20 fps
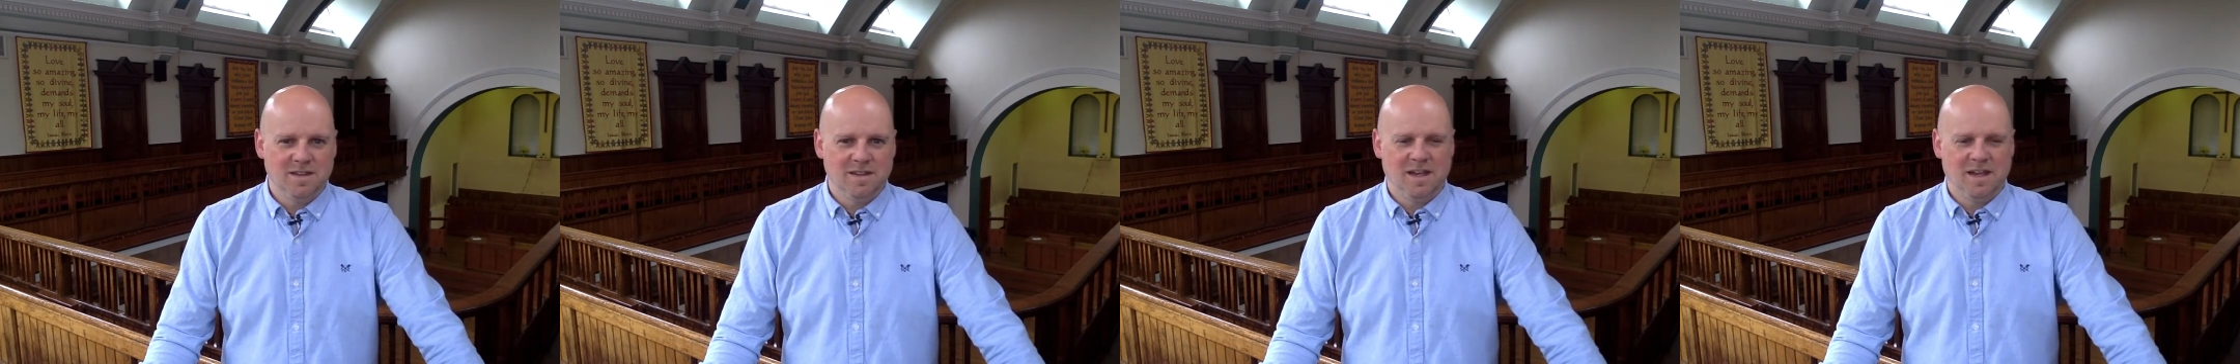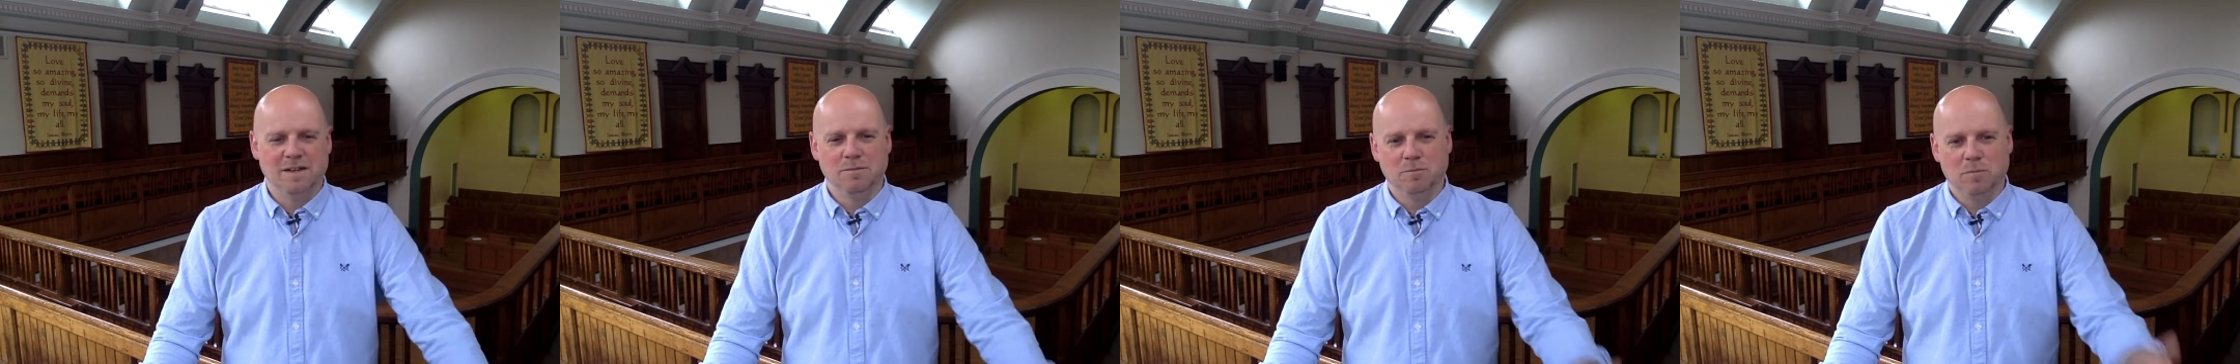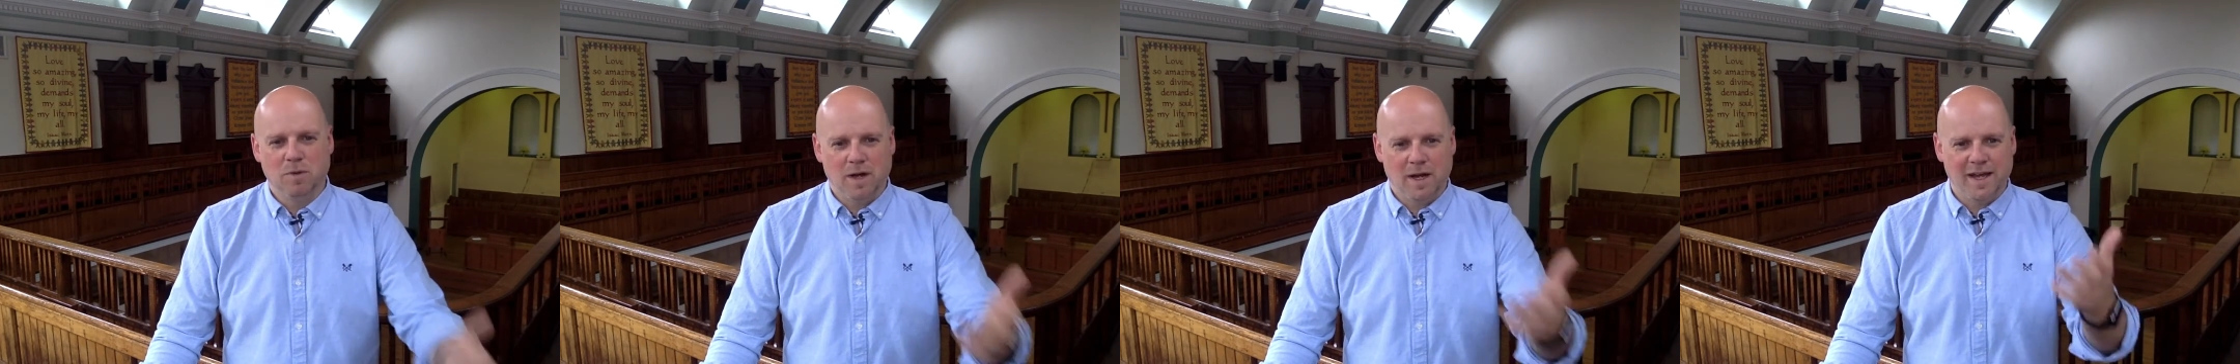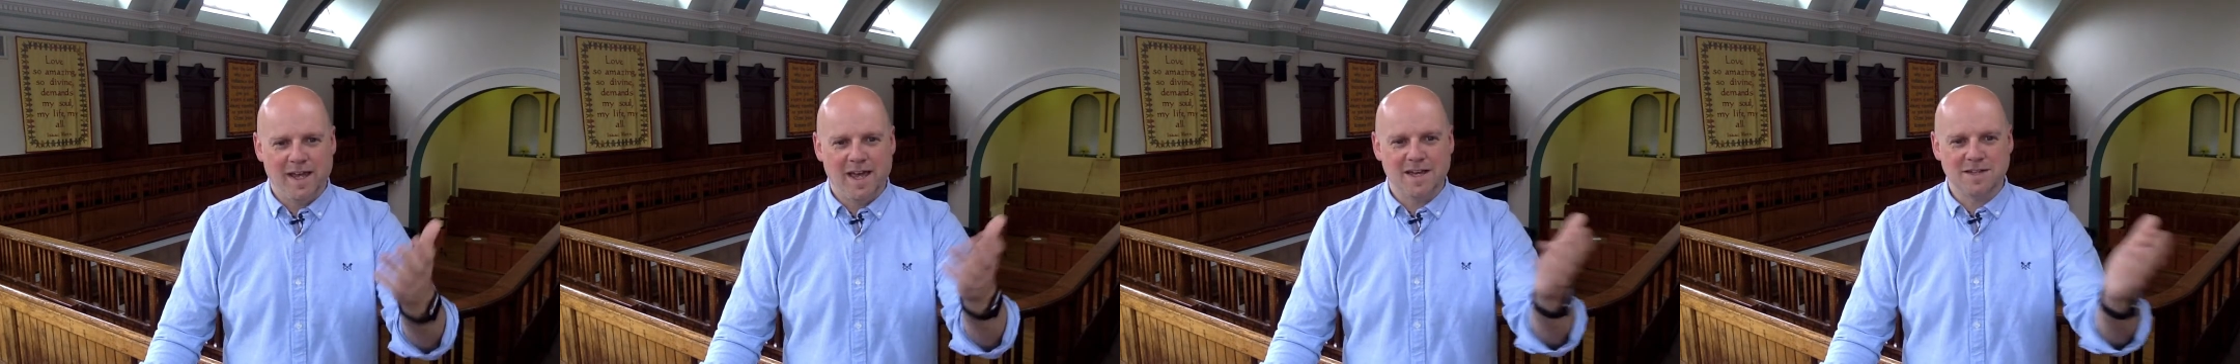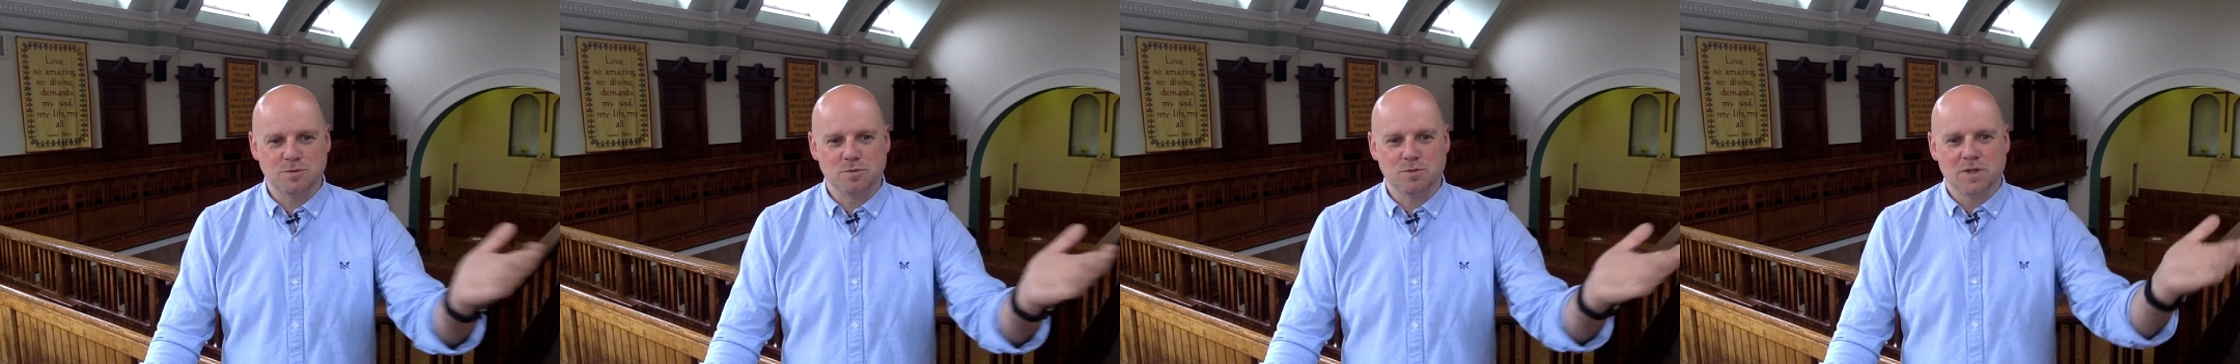And I
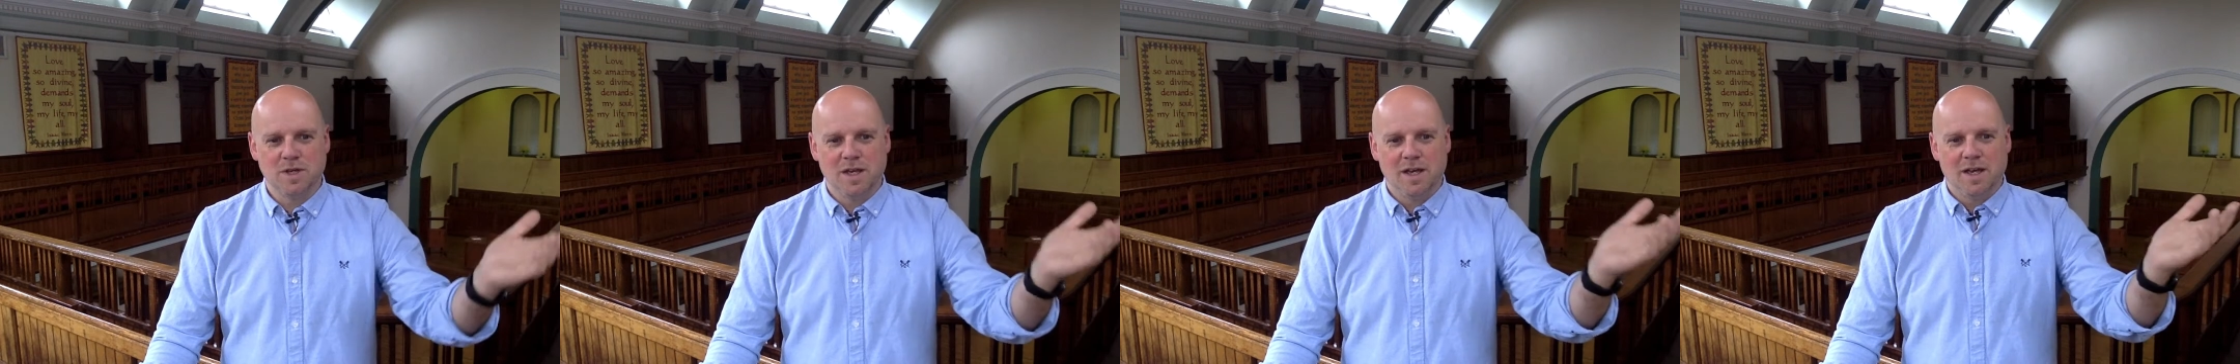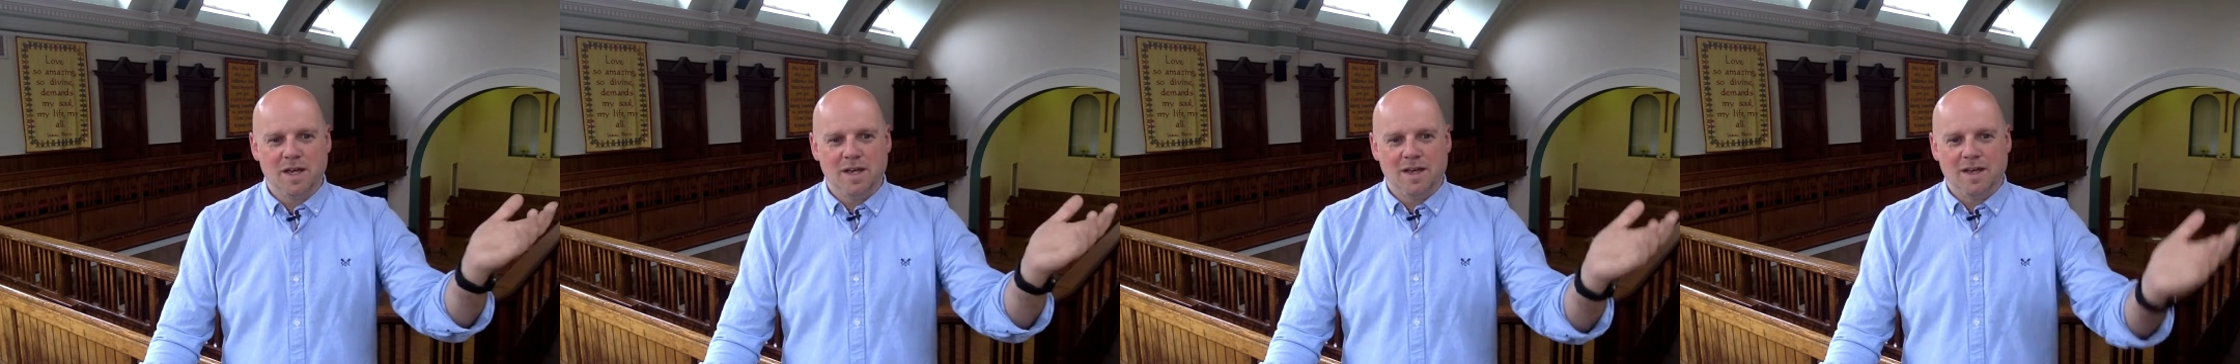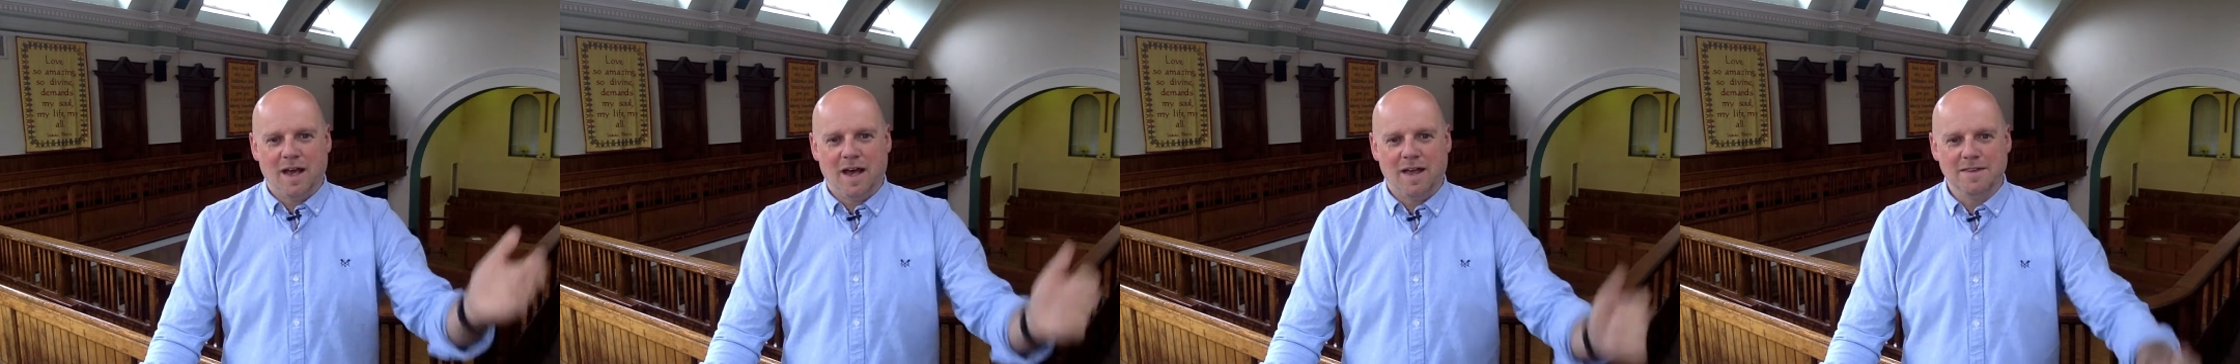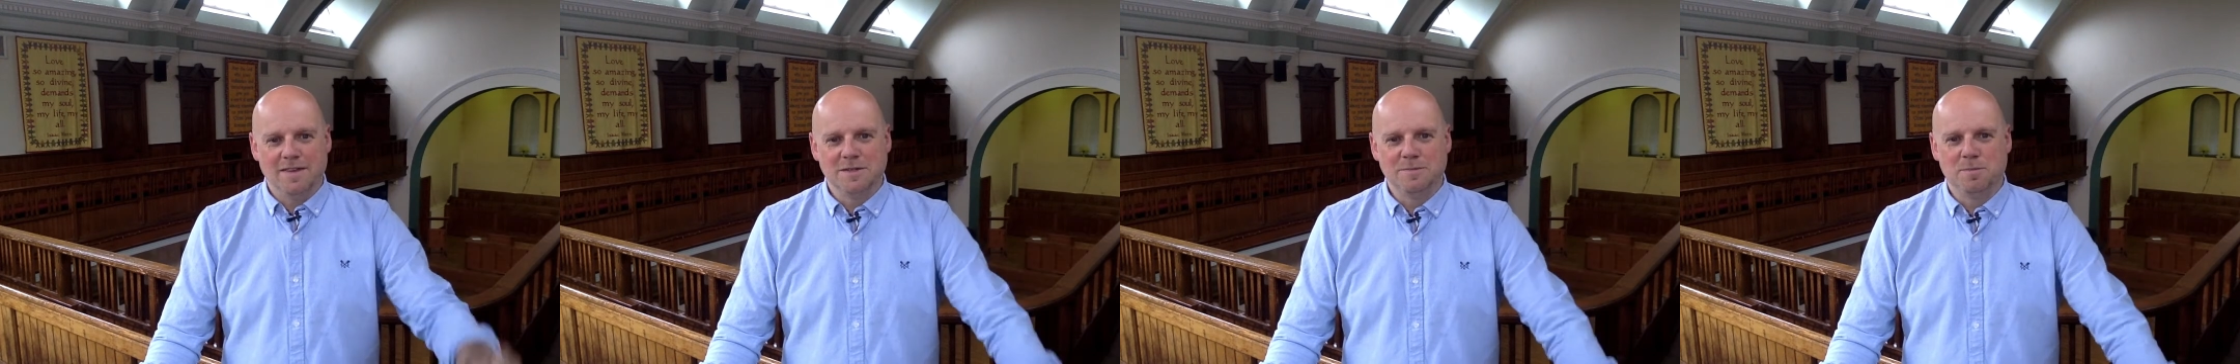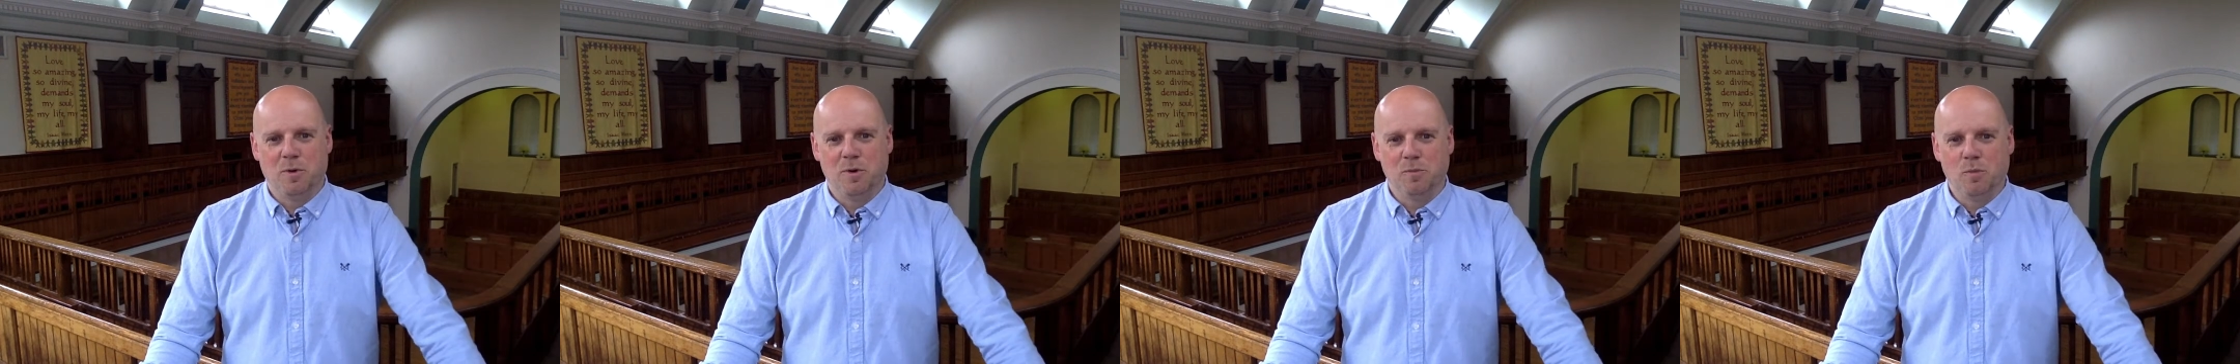guess at
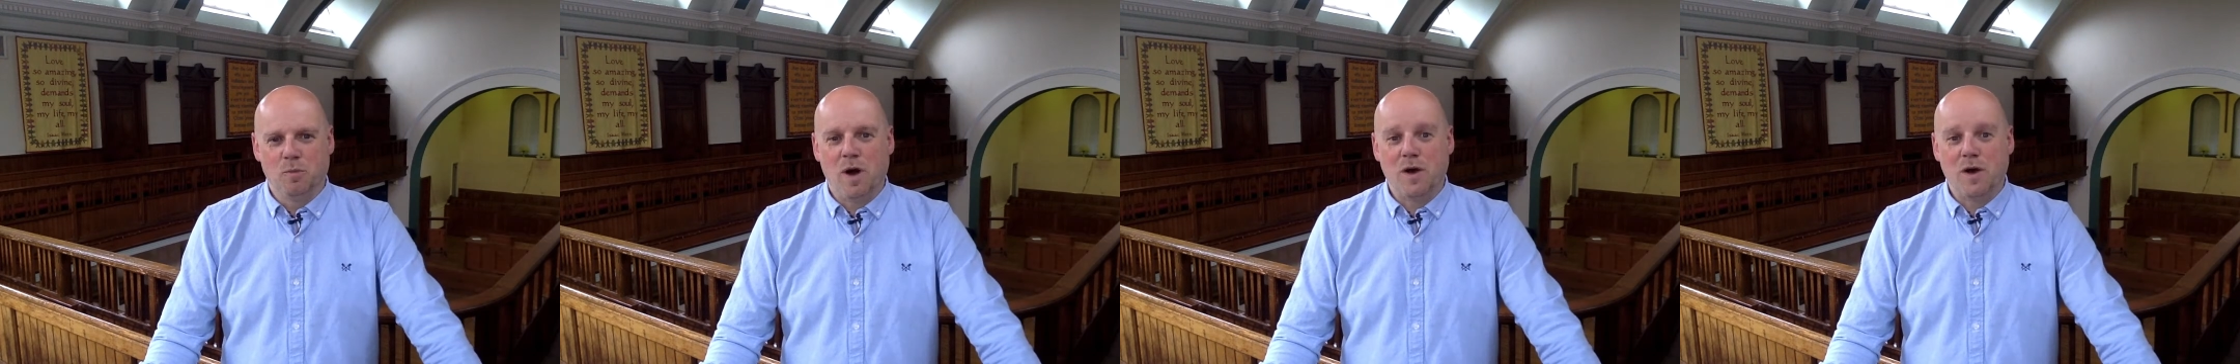this point,